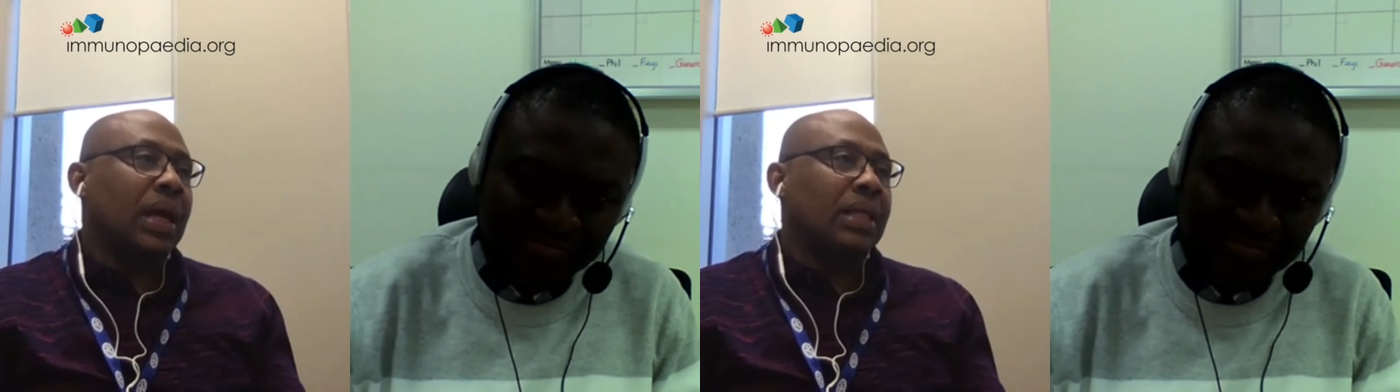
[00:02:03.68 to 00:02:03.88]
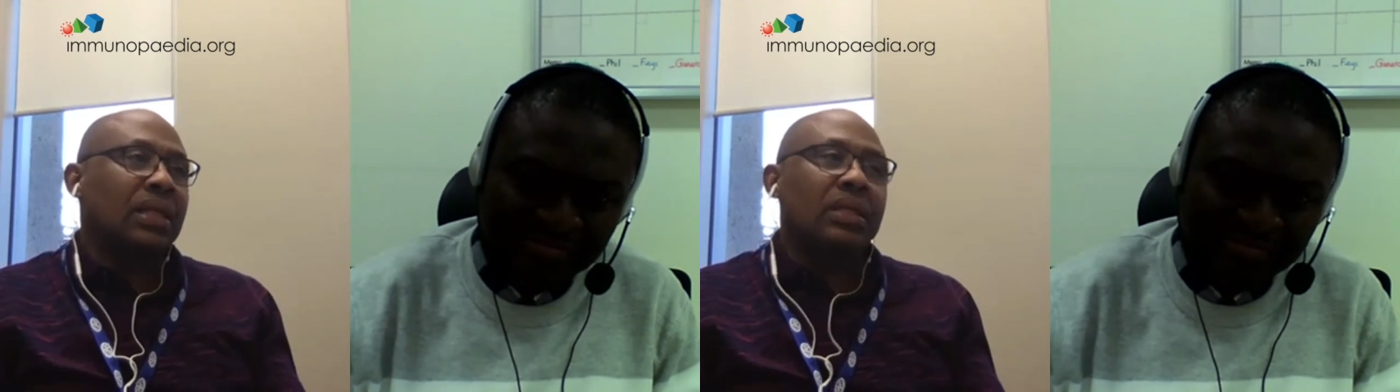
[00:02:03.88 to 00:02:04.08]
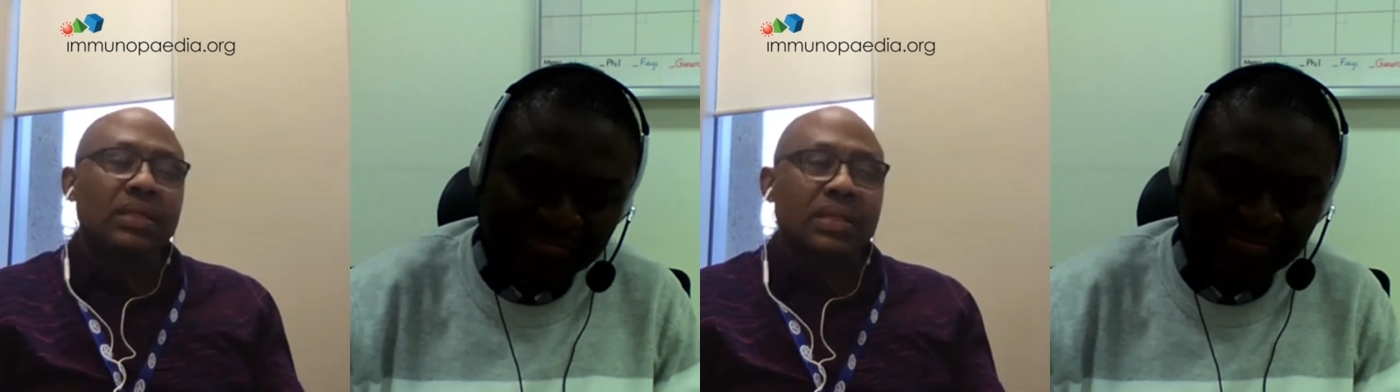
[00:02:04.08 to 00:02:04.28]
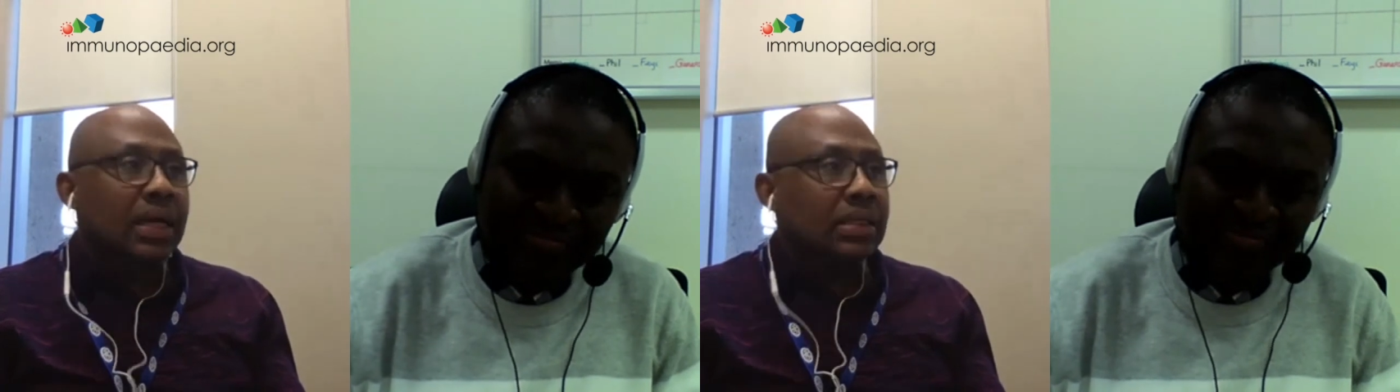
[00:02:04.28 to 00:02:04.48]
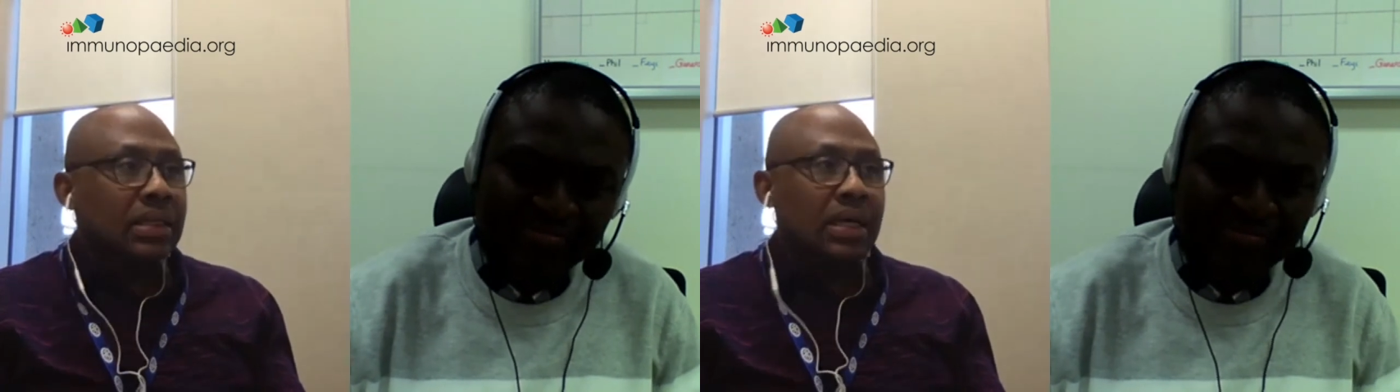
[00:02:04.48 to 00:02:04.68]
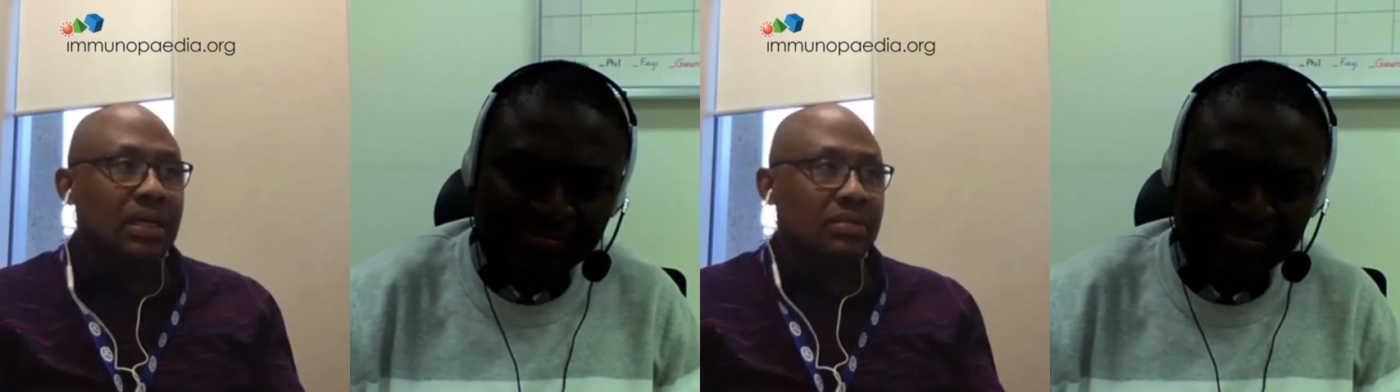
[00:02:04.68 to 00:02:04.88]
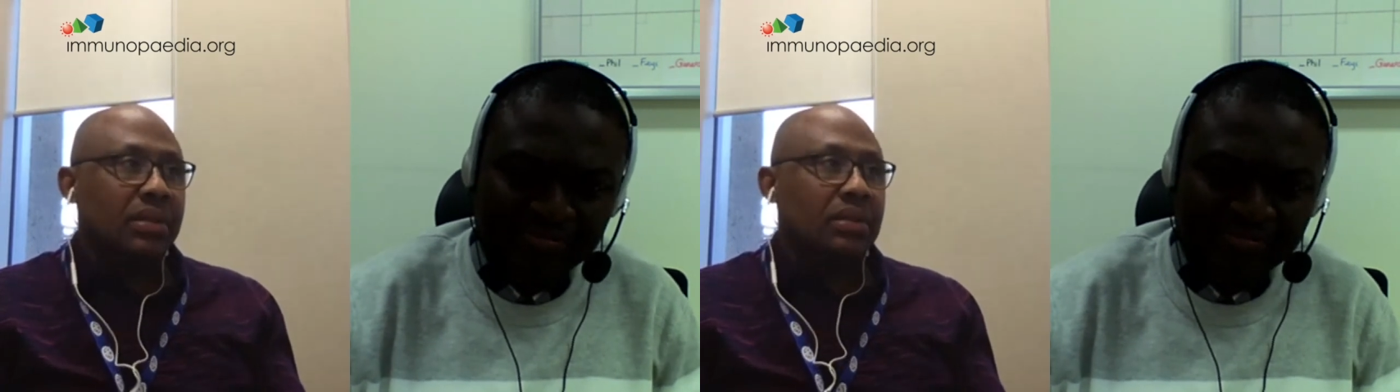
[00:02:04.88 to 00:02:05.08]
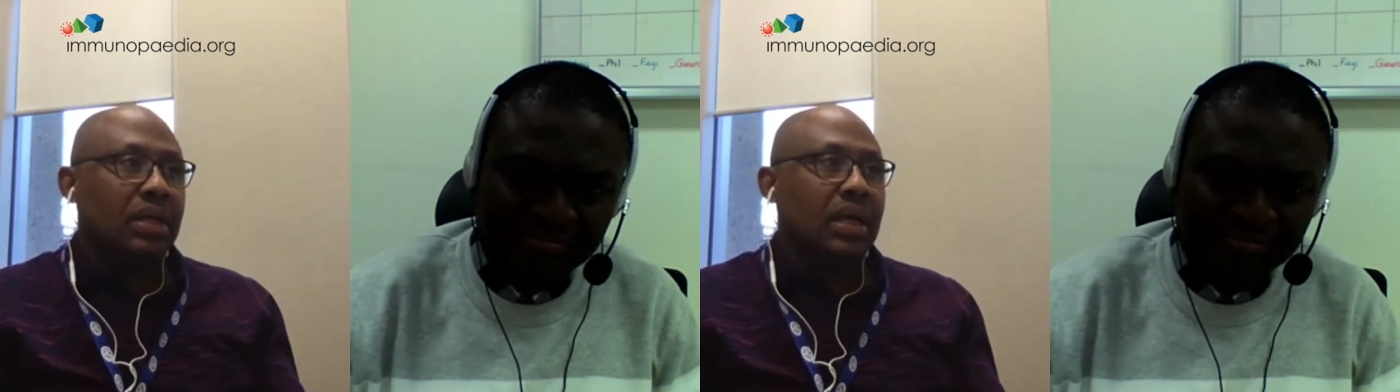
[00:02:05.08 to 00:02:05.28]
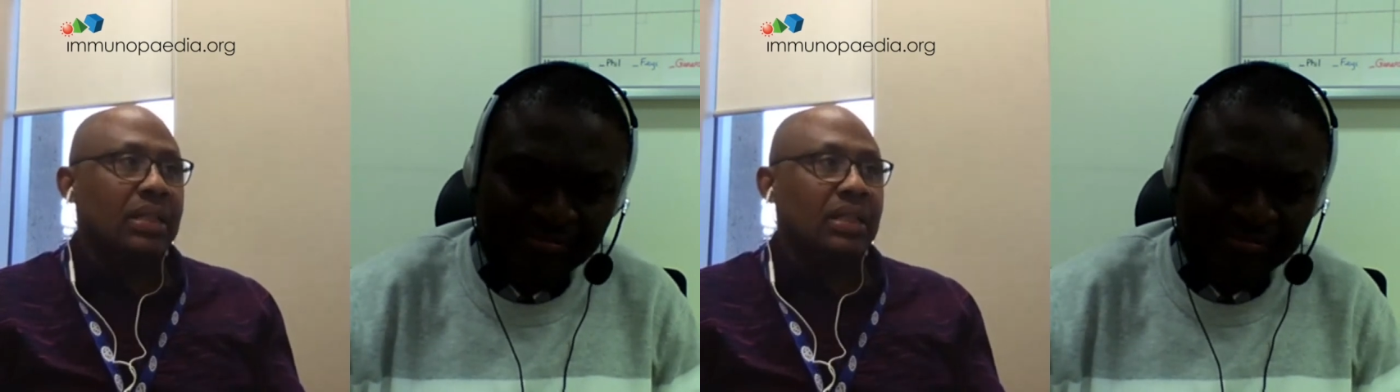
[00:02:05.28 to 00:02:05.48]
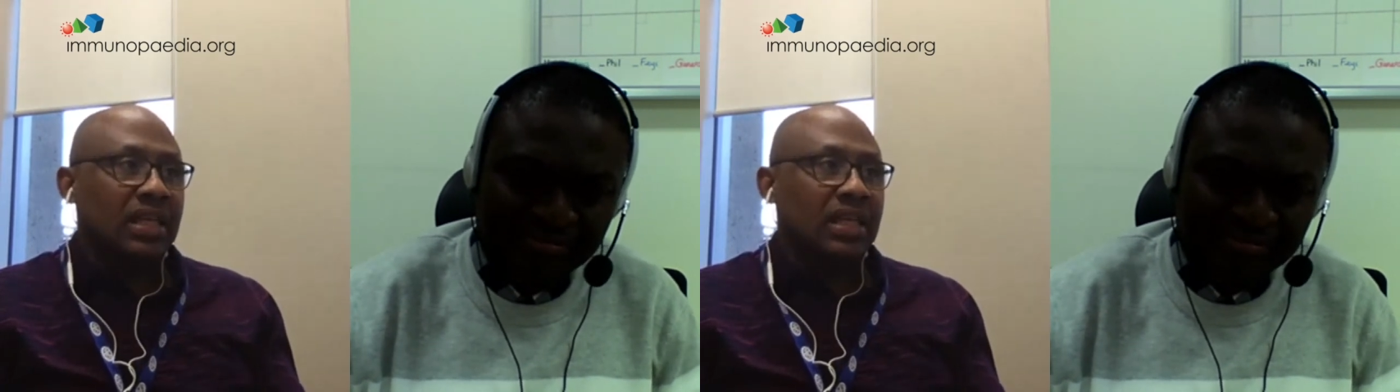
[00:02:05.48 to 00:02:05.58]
I think the sky is their limit. I